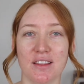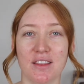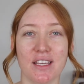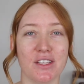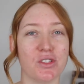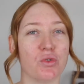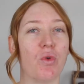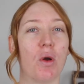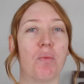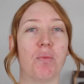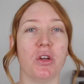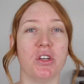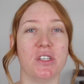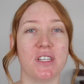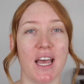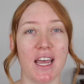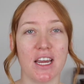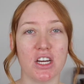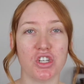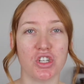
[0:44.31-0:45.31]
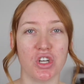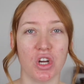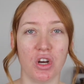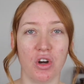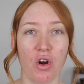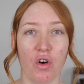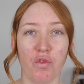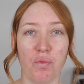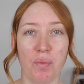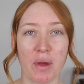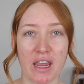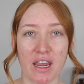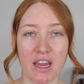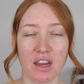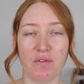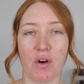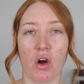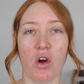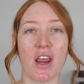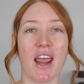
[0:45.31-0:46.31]
this reputation of being
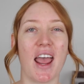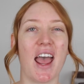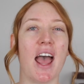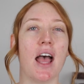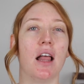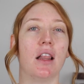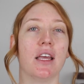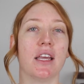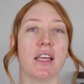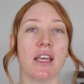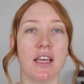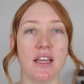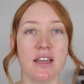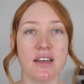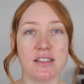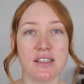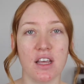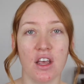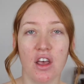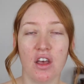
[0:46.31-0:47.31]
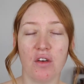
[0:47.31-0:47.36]
very elegant,